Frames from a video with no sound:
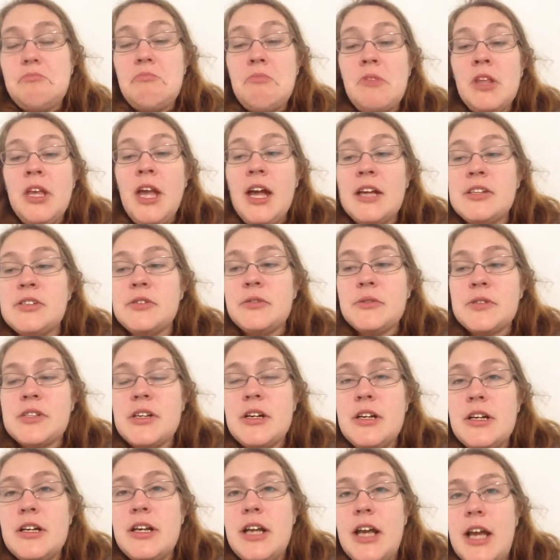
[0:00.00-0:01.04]
yeah, so it was
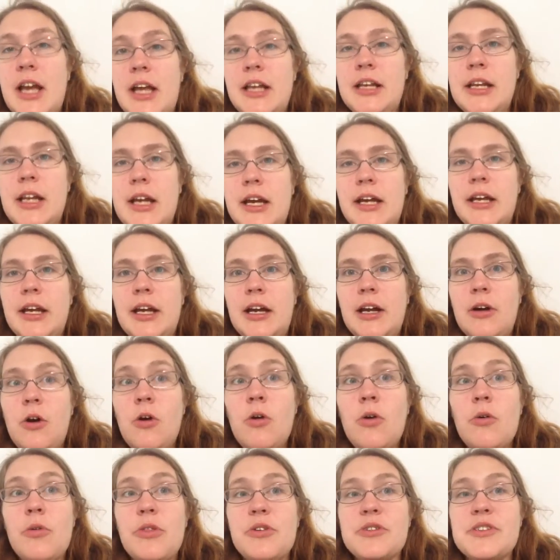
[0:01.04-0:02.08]
good. And I uh,
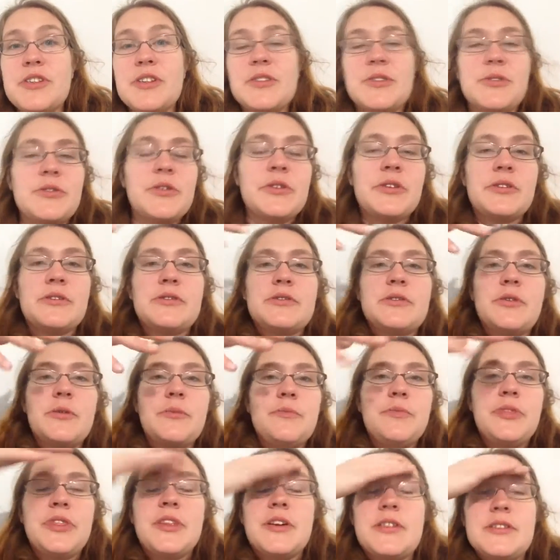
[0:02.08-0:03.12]
oh, there's this
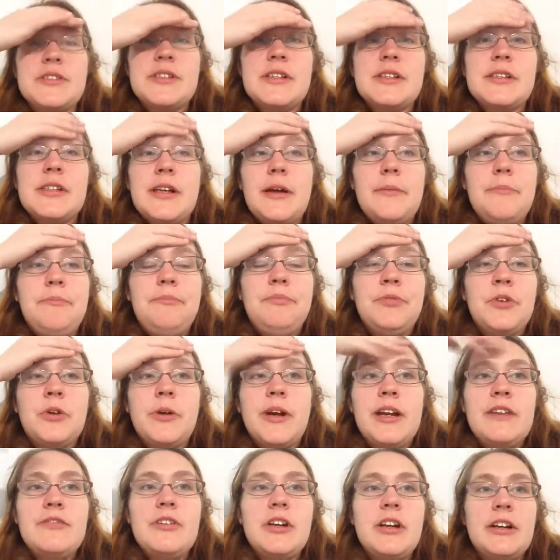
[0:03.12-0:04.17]
so there's this um
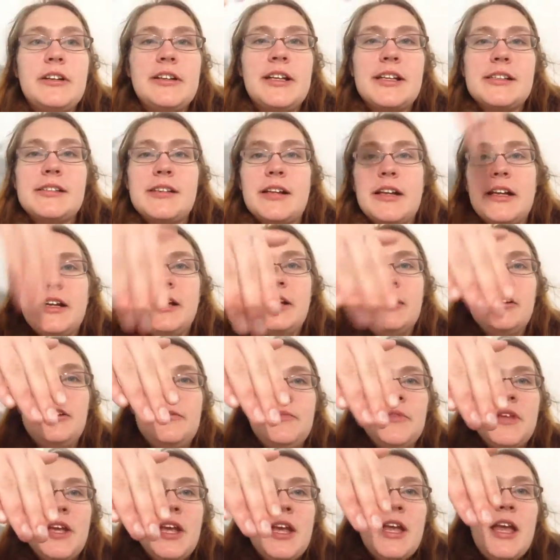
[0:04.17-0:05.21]
graveyard that's on a hill,
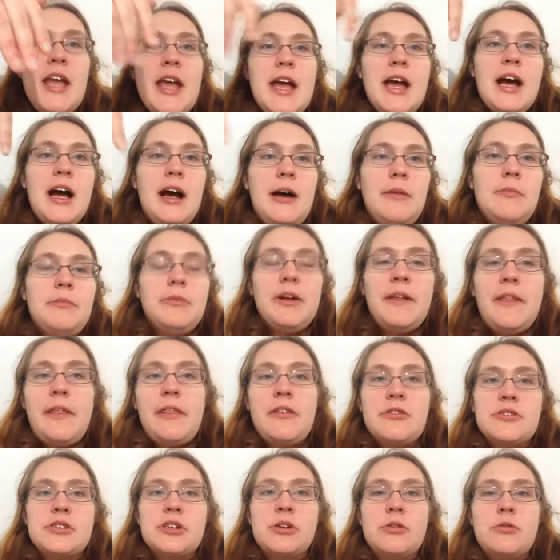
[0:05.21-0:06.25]
um, and then
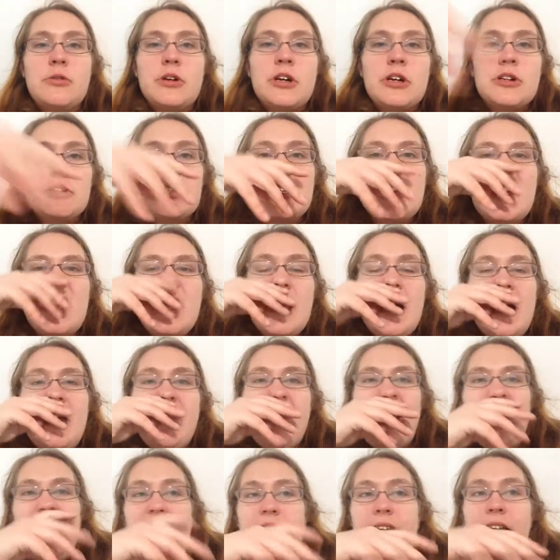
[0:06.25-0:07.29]
there's a gorge,
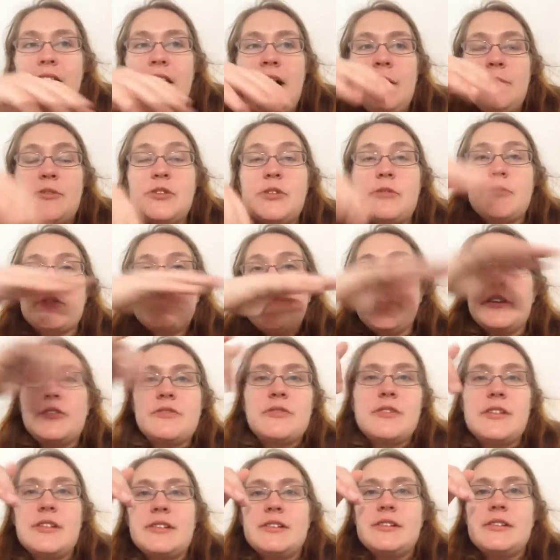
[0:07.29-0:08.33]
and then um, so I was going
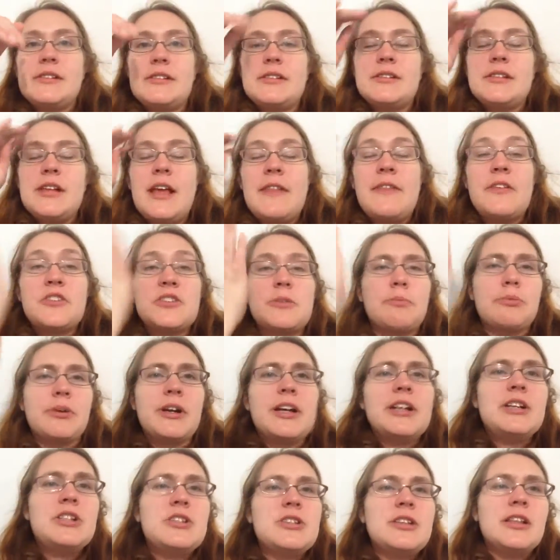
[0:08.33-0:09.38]
through this and there's a
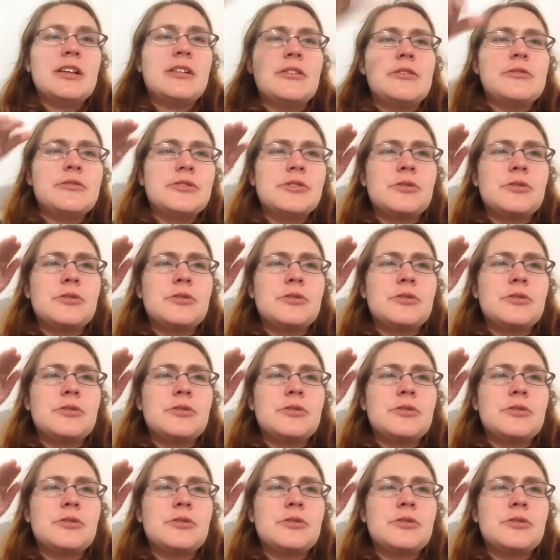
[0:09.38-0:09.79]
bridge that goes